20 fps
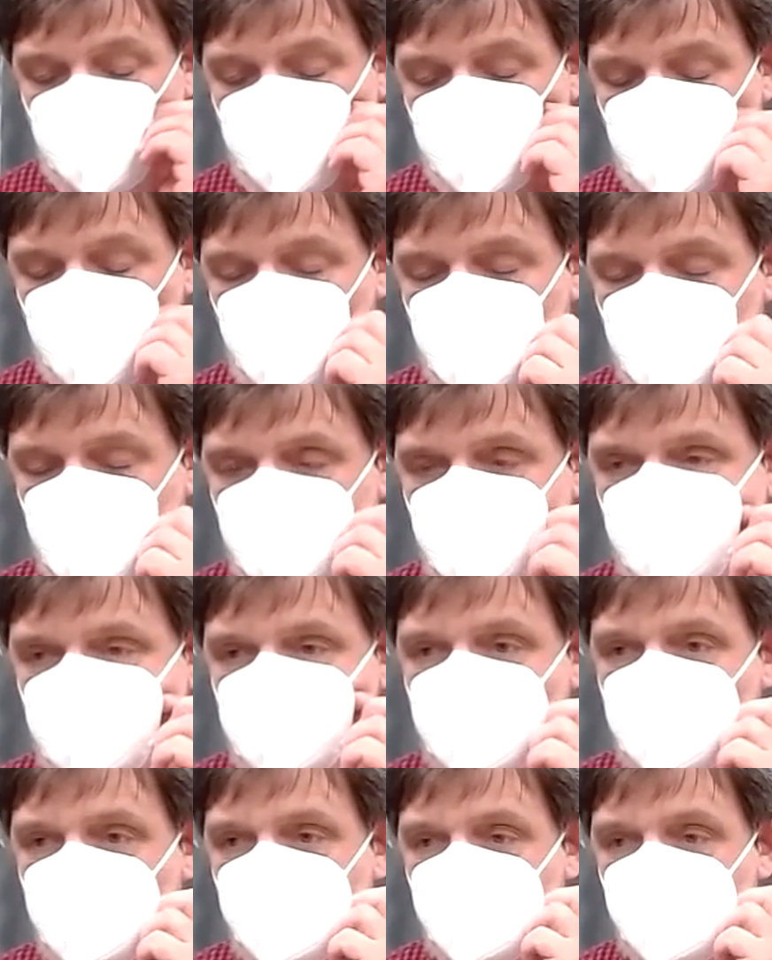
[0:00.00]
I know
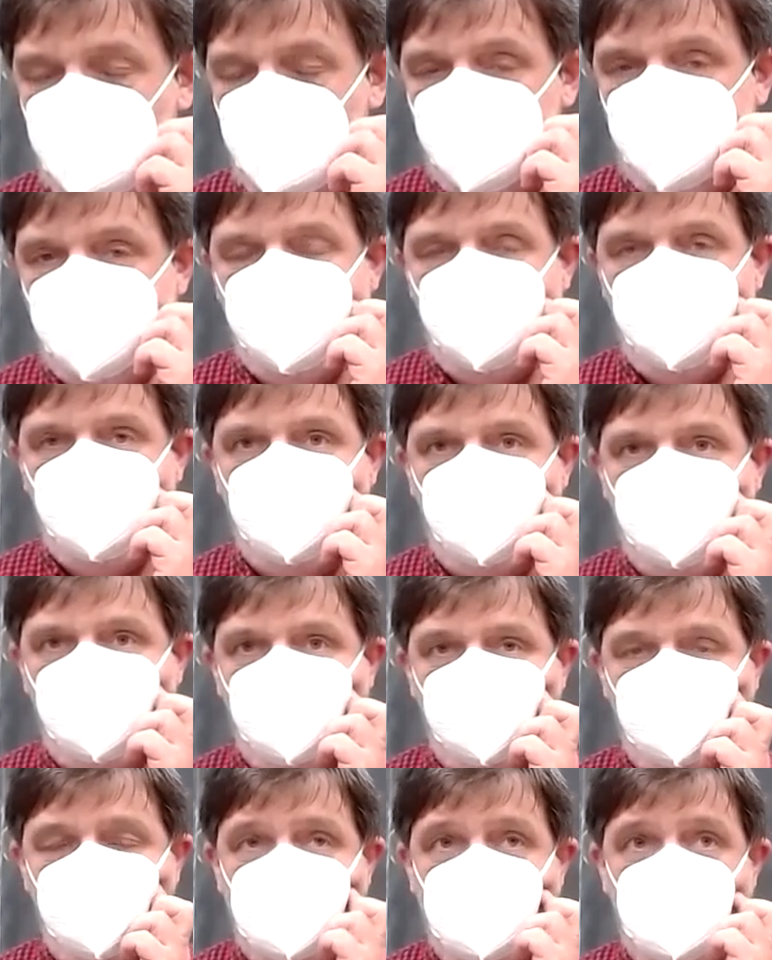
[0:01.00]
obviously it would have been really
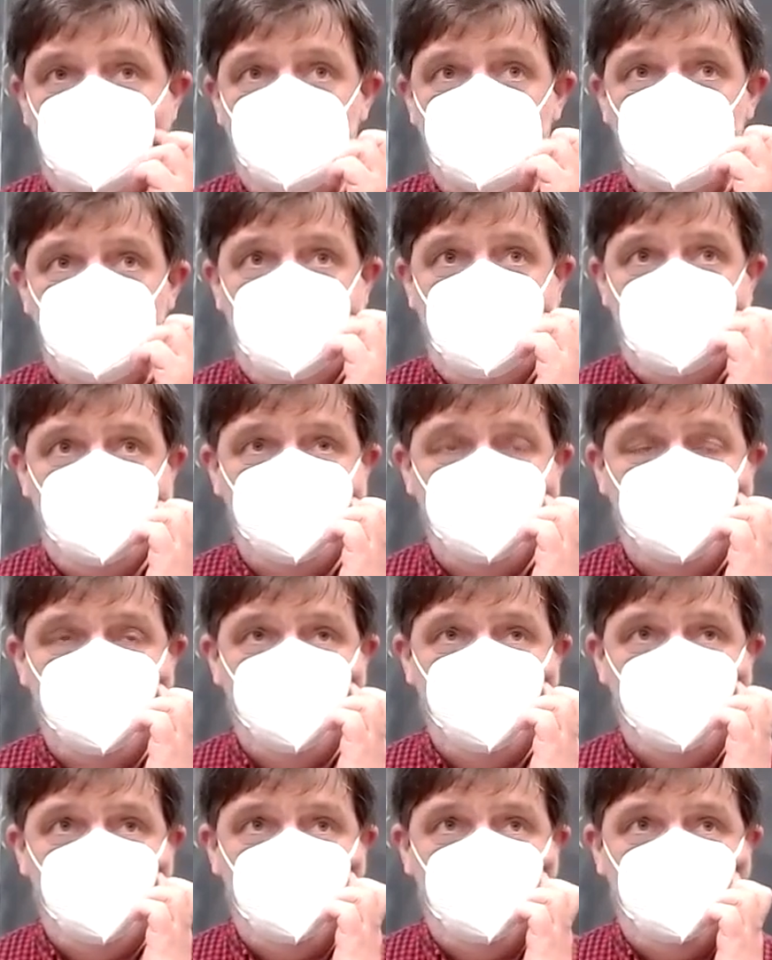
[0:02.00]
good to have it back
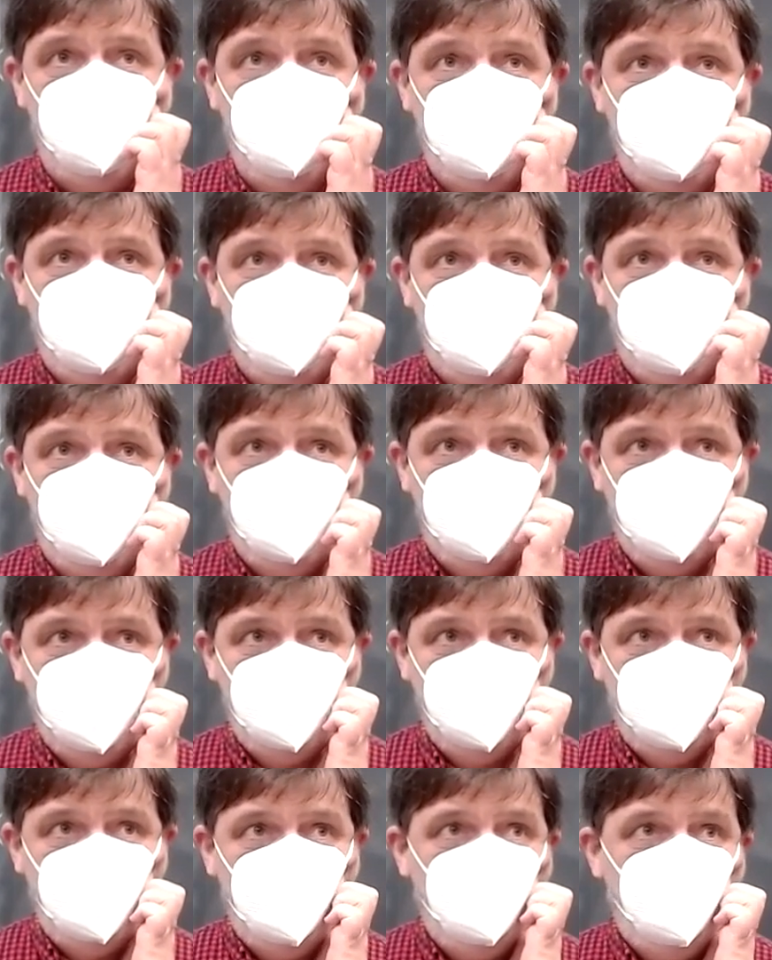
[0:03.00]
before
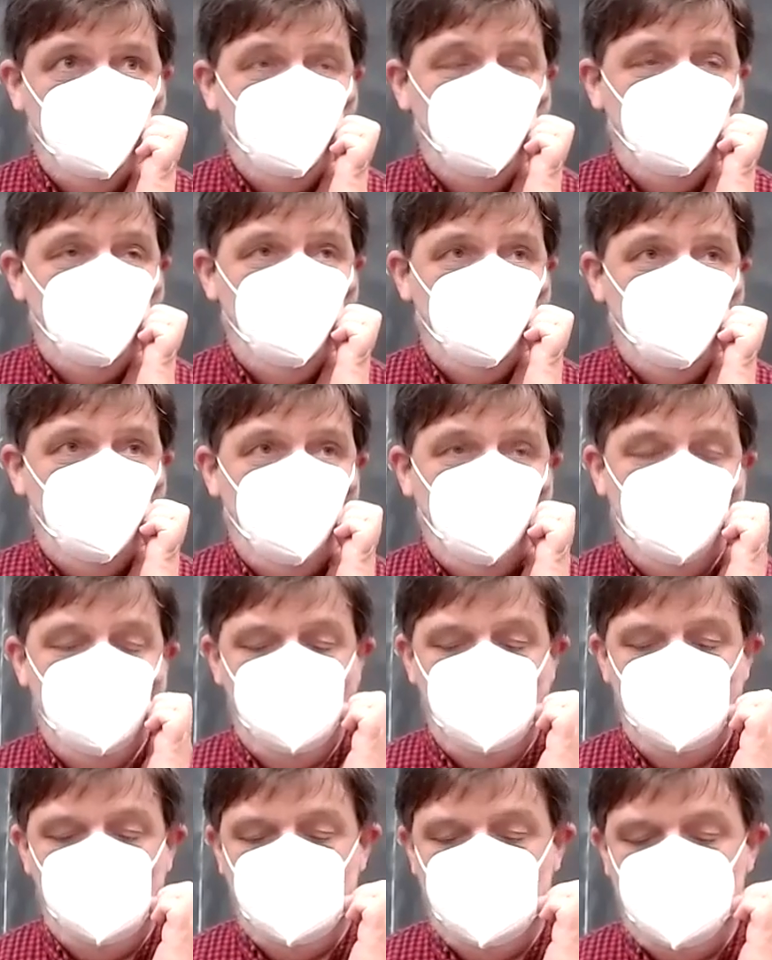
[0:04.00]

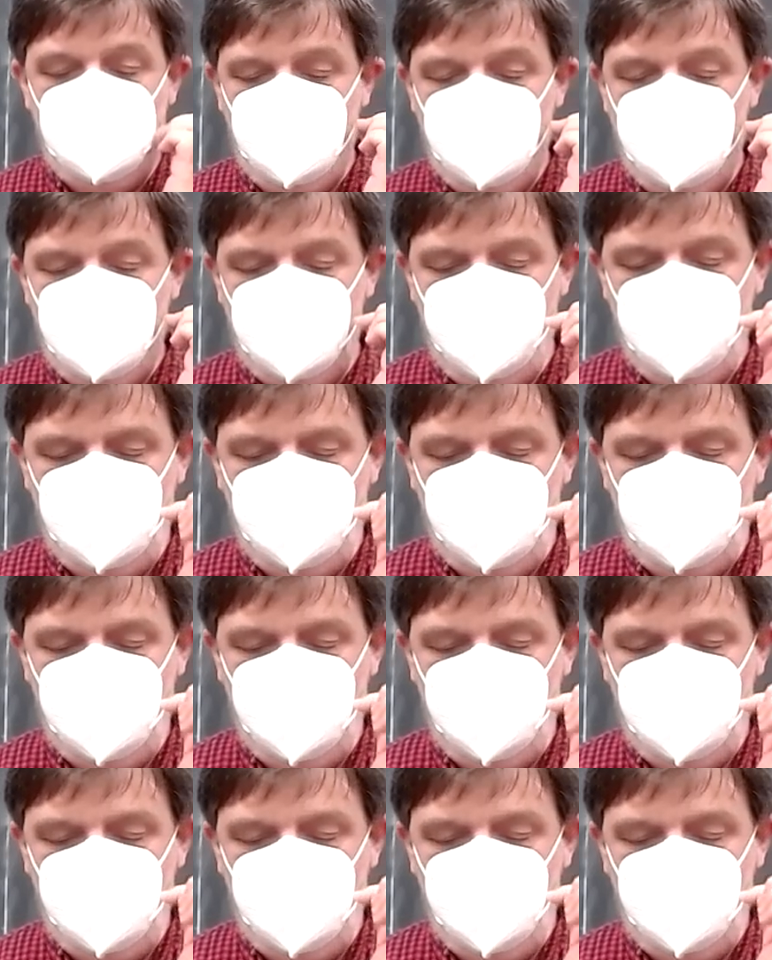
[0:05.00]
uh, the second